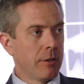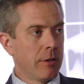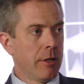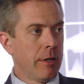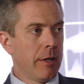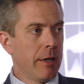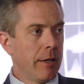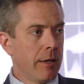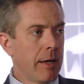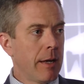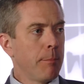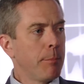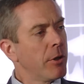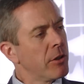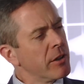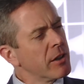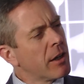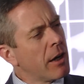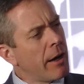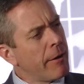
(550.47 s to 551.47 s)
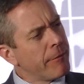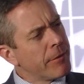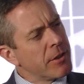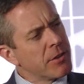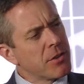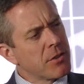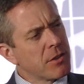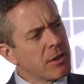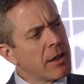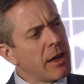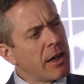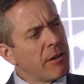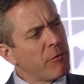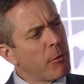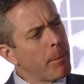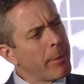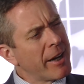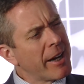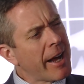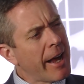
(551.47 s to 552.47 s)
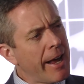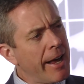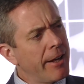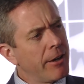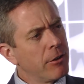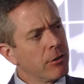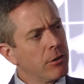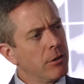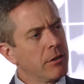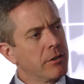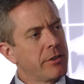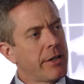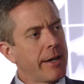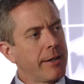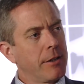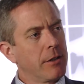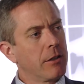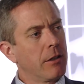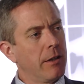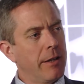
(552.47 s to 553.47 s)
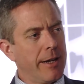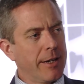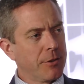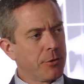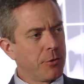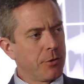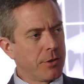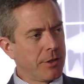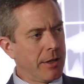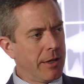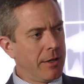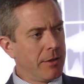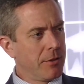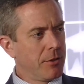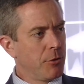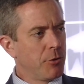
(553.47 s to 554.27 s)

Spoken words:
Okay. And building confidence is a kind of a mechanical, technical exercise.